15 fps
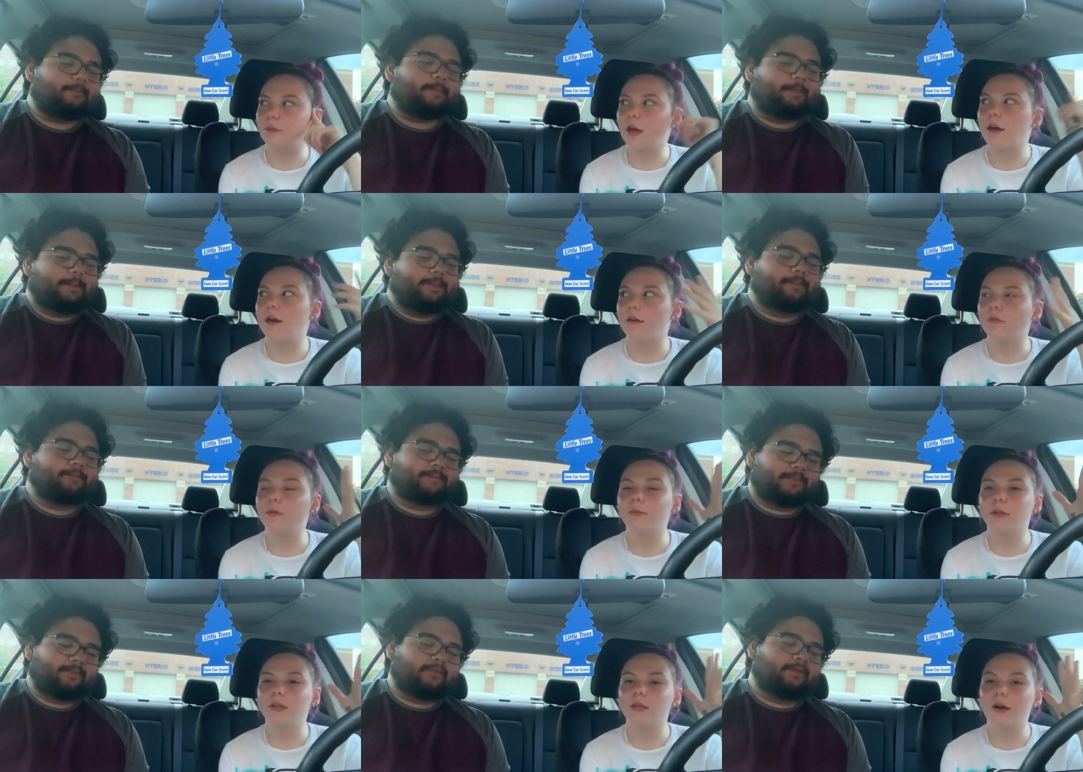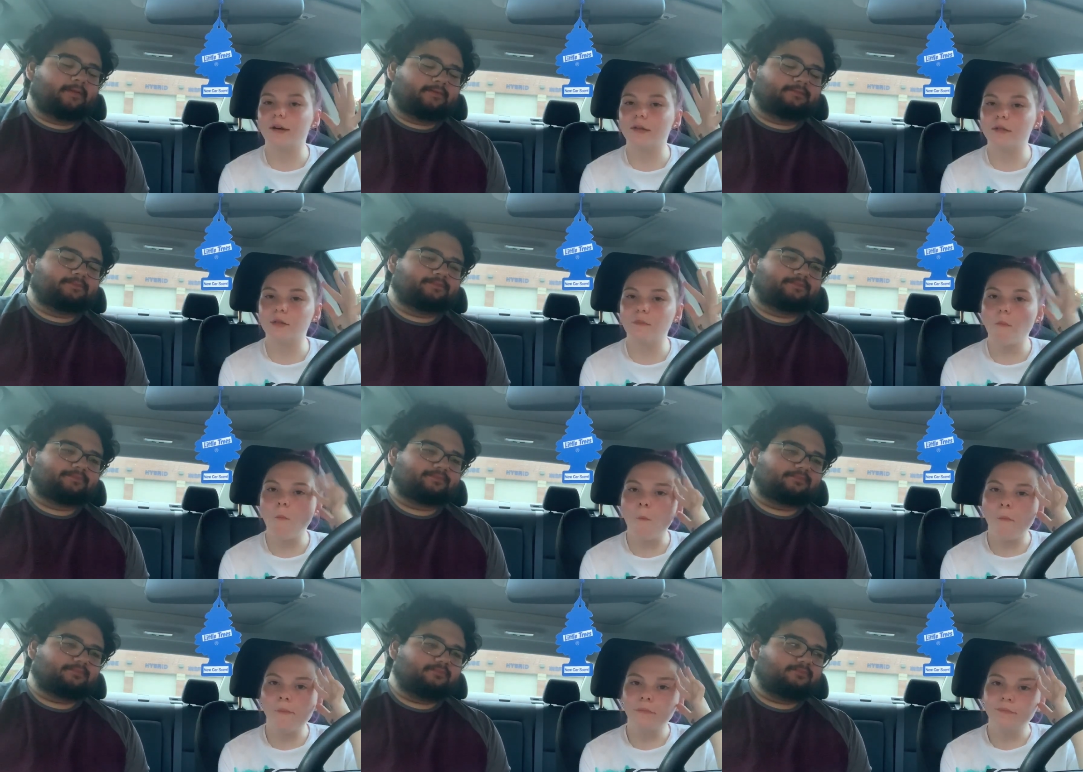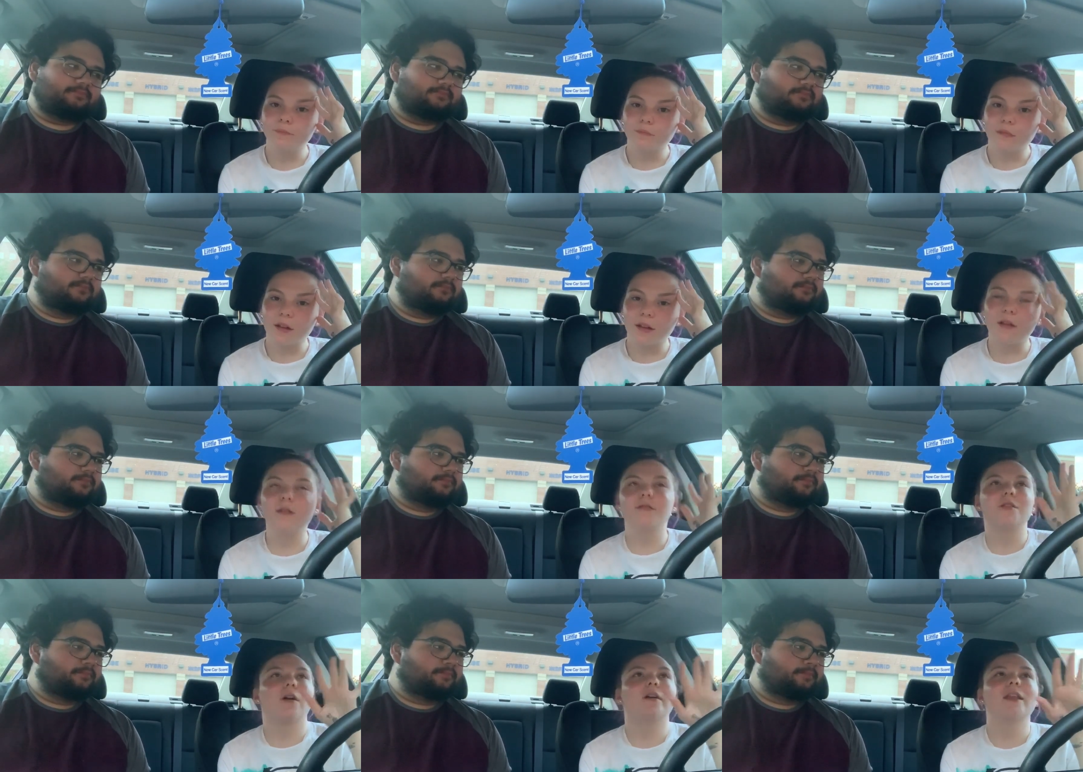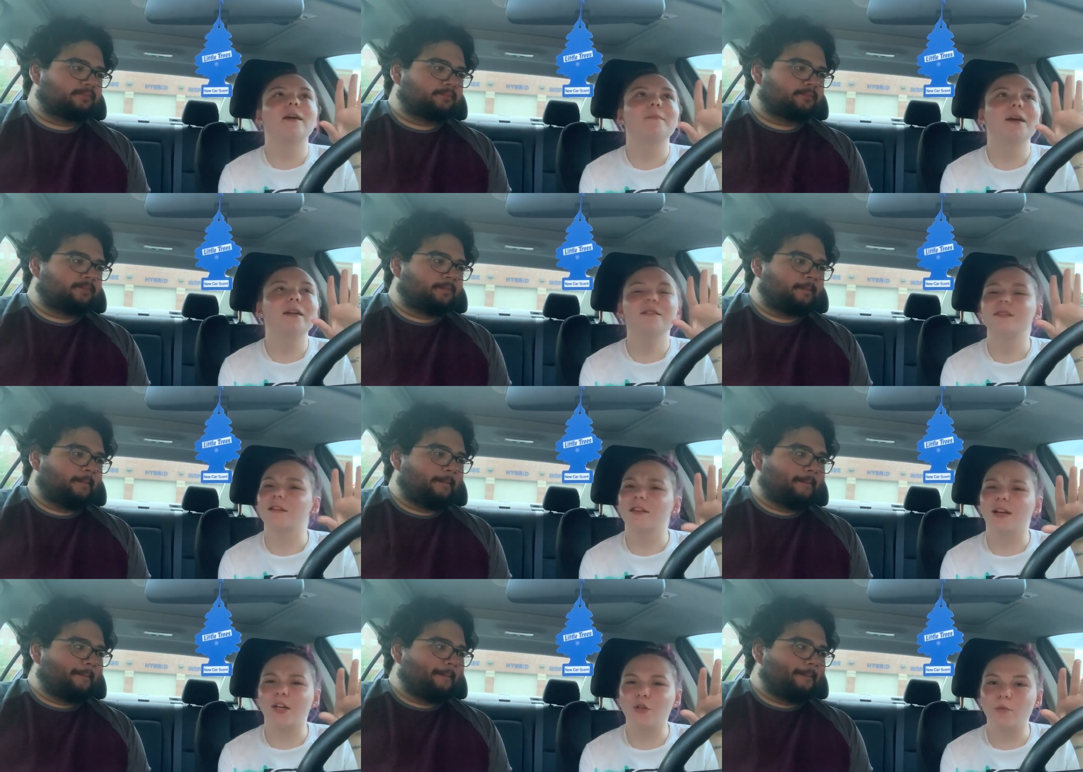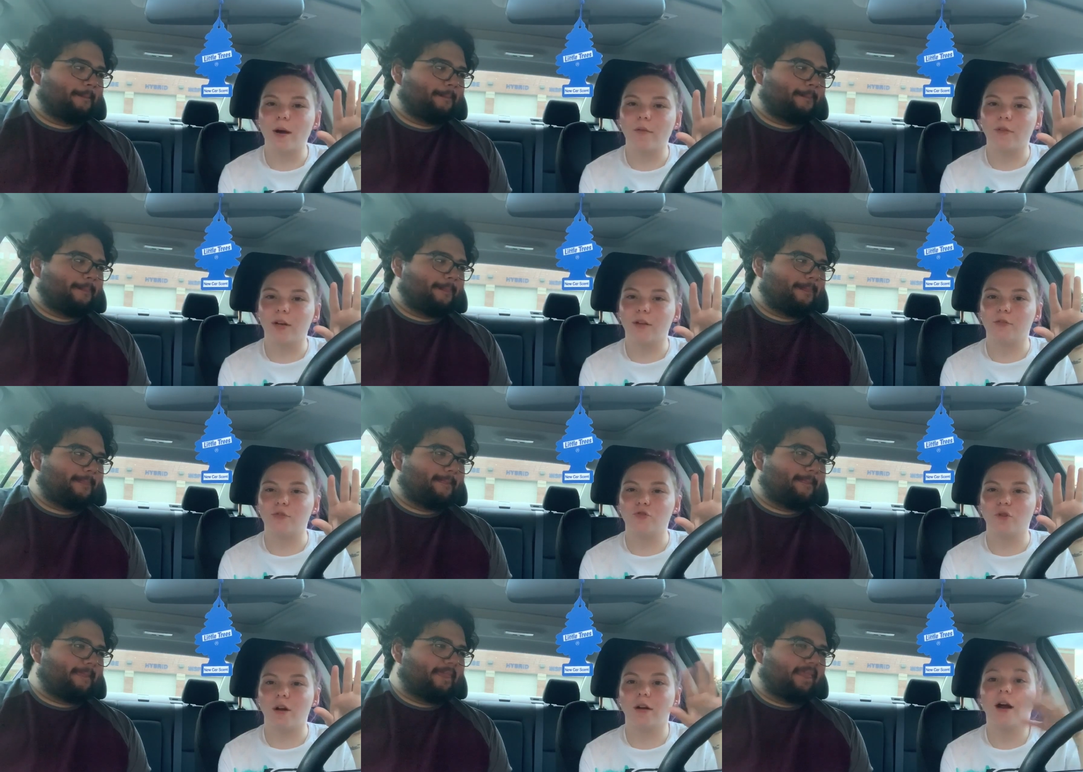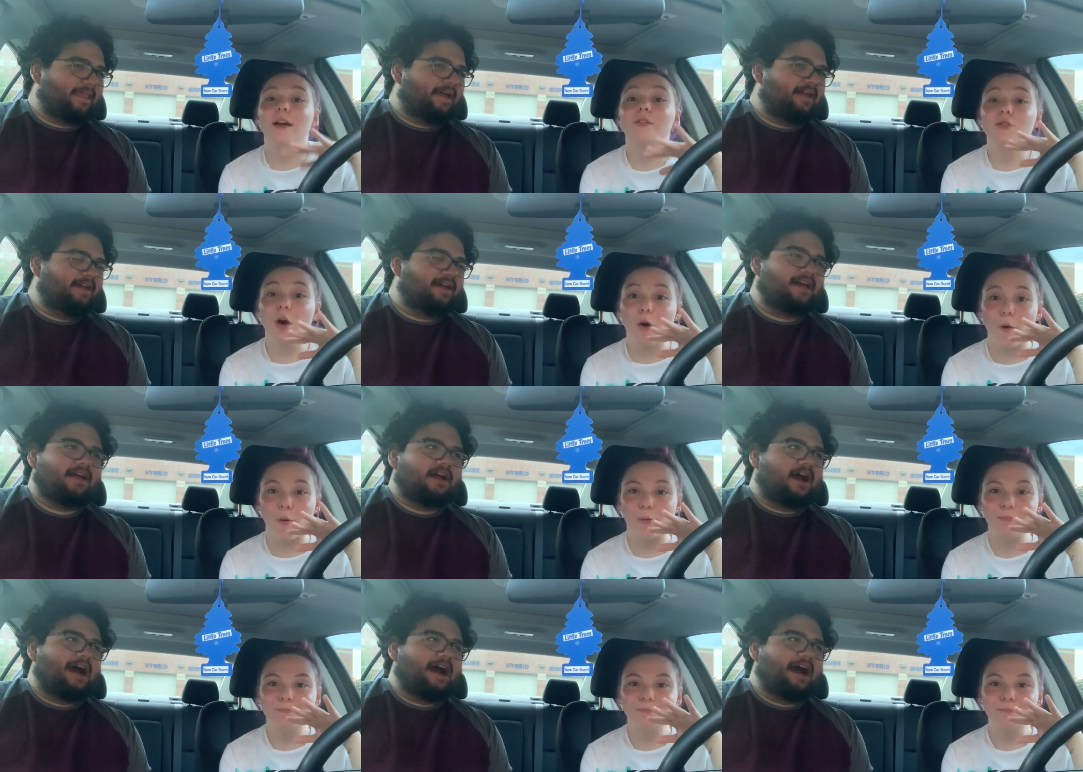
Speaker 1: that everybody does. I'm oh, sorry, that made it sound like I do every other drug. I don't.